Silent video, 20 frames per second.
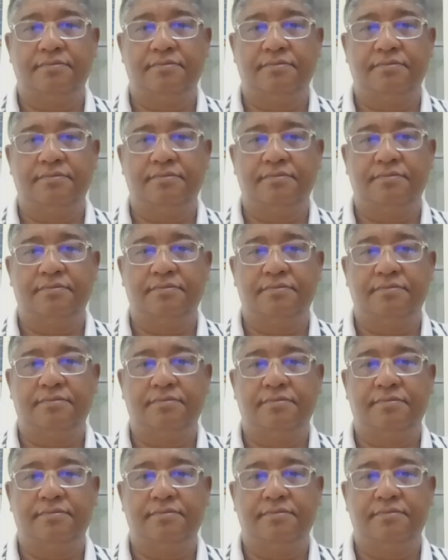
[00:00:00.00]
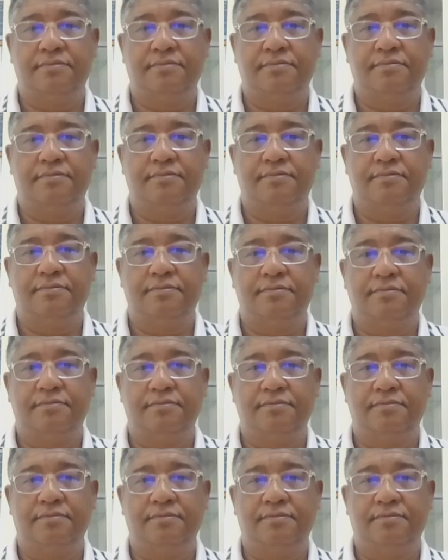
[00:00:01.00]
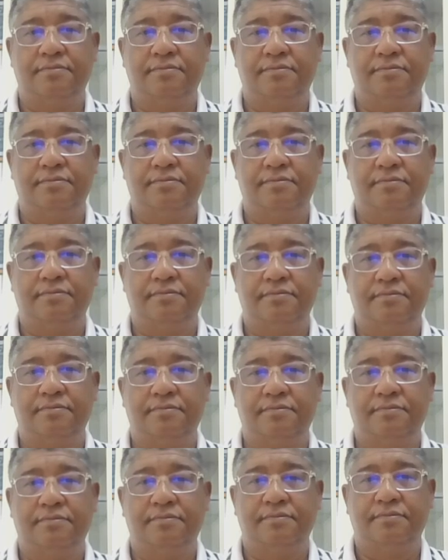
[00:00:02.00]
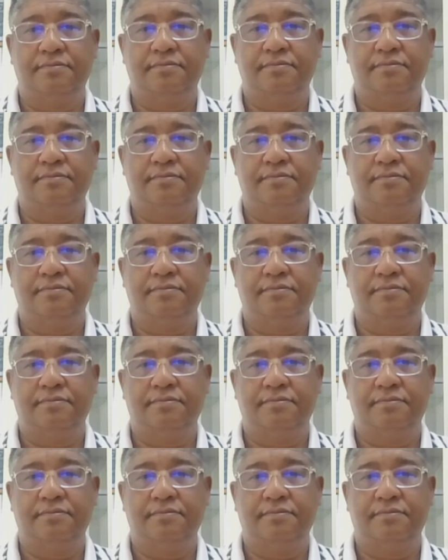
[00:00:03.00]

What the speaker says: (not speaking)